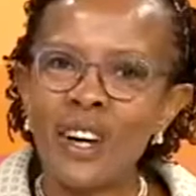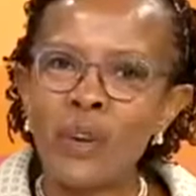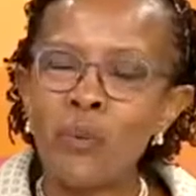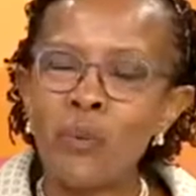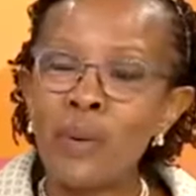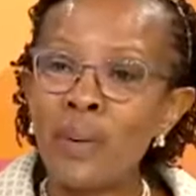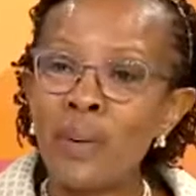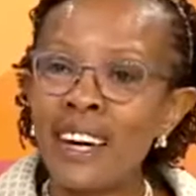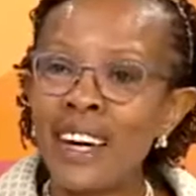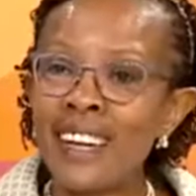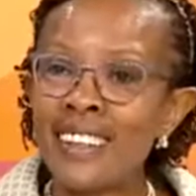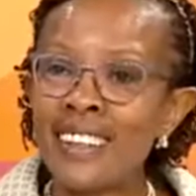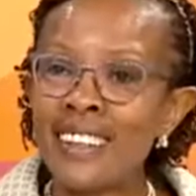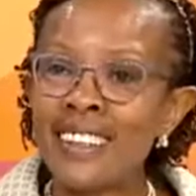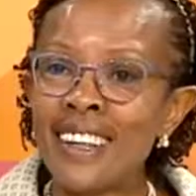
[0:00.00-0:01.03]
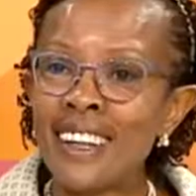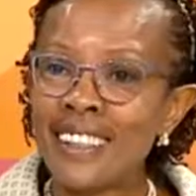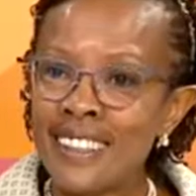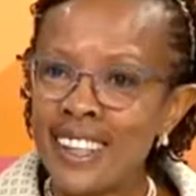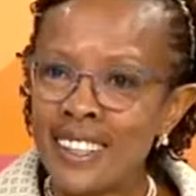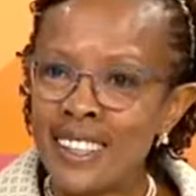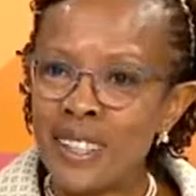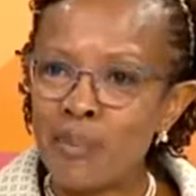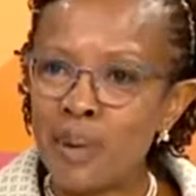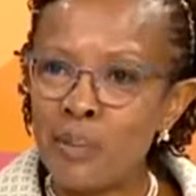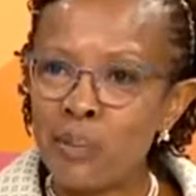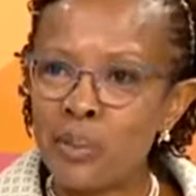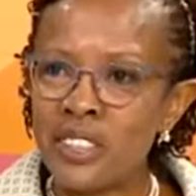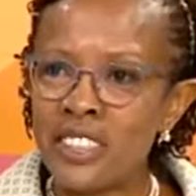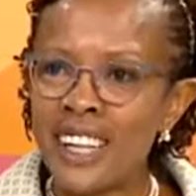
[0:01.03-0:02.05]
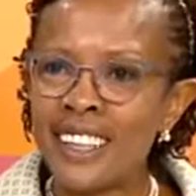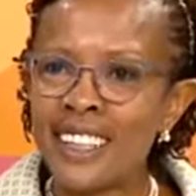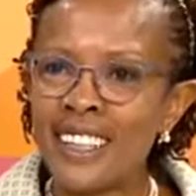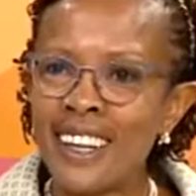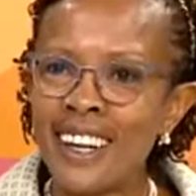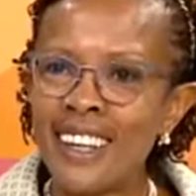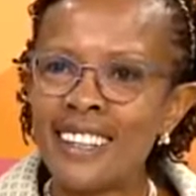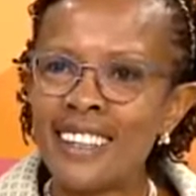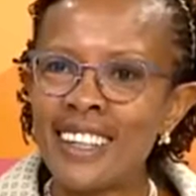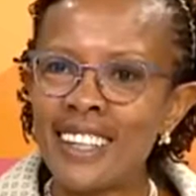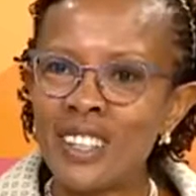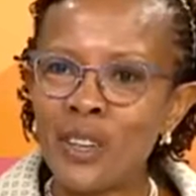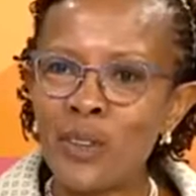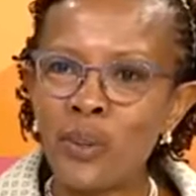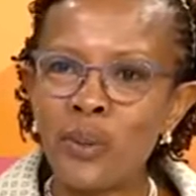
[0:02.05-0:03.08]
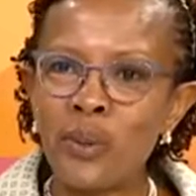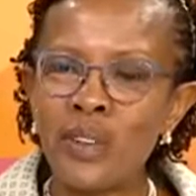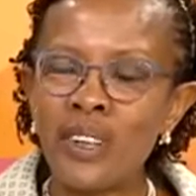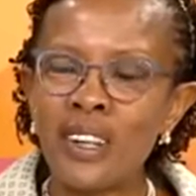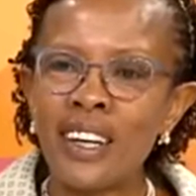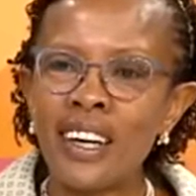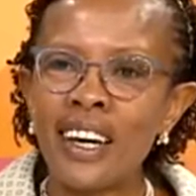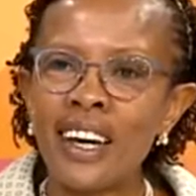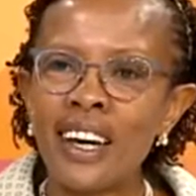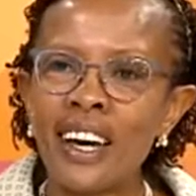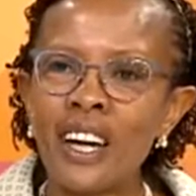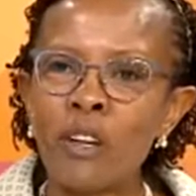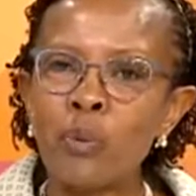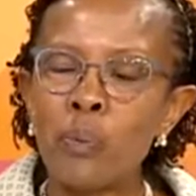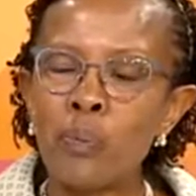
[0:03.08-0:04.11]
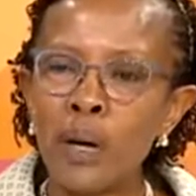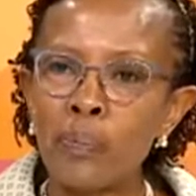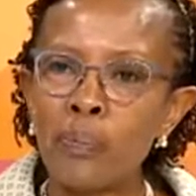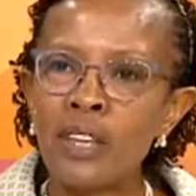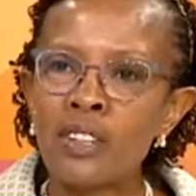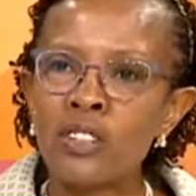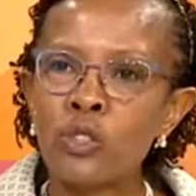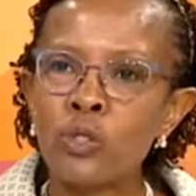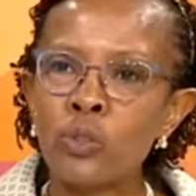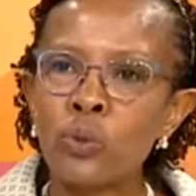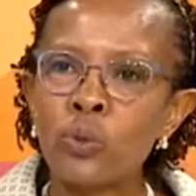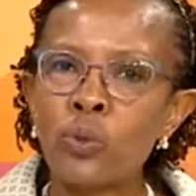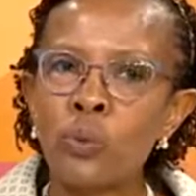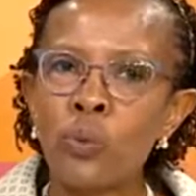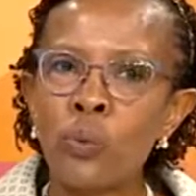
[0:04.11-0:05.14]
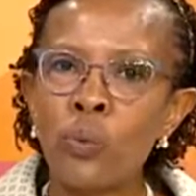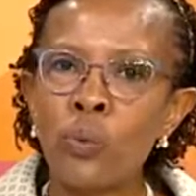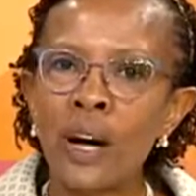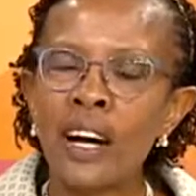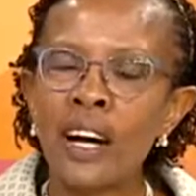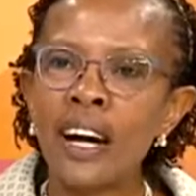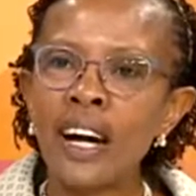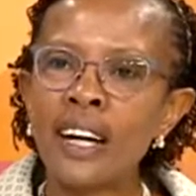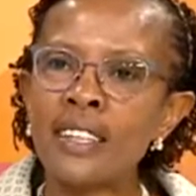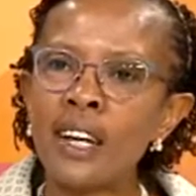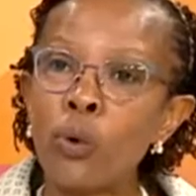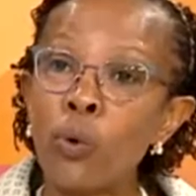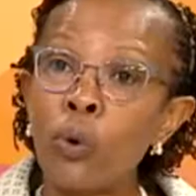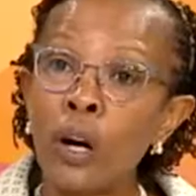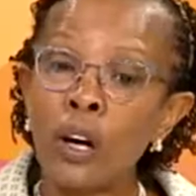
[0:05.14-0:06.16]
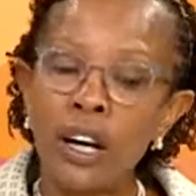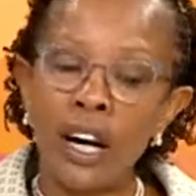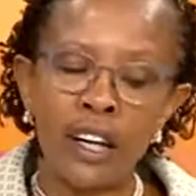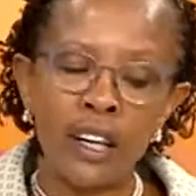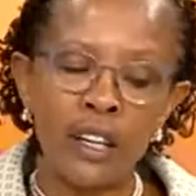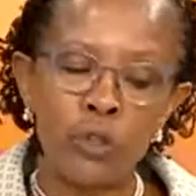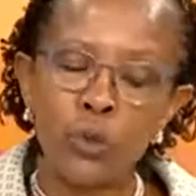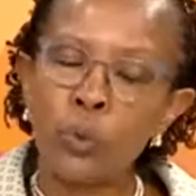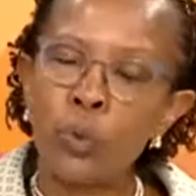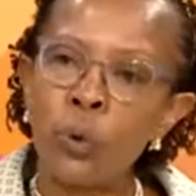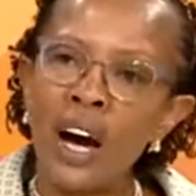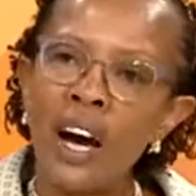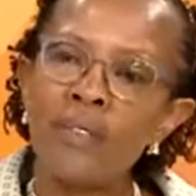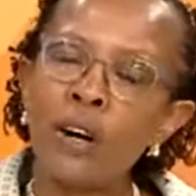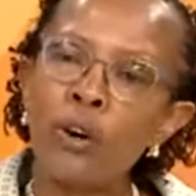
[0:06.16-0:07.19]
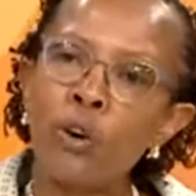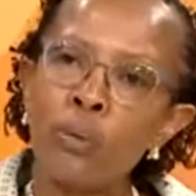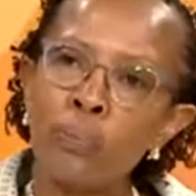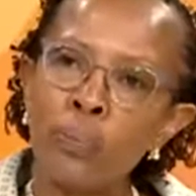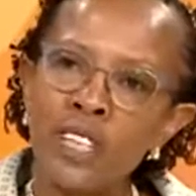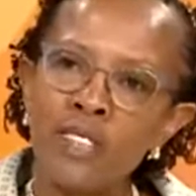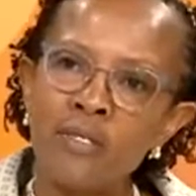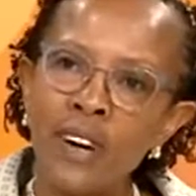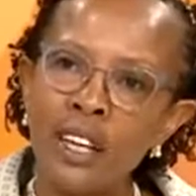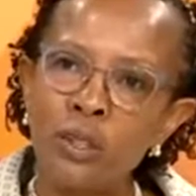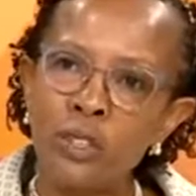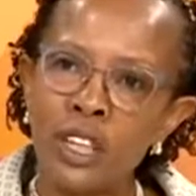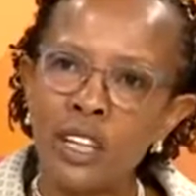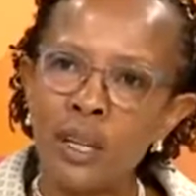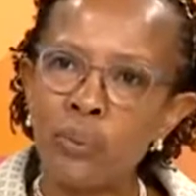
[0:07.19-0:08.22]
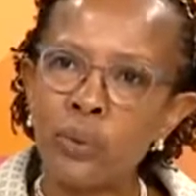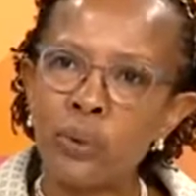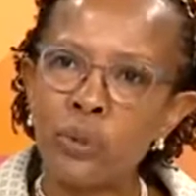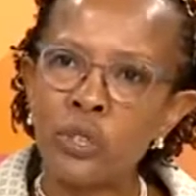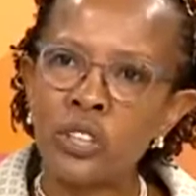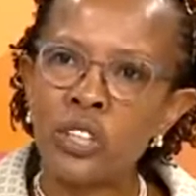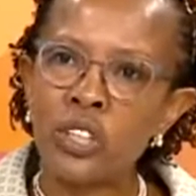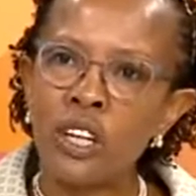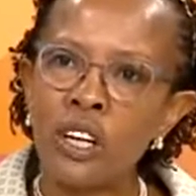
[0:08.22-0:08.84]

We began this exciting bamboo journey 8 years ago, and we purposed to work as to have a complete value chain approach,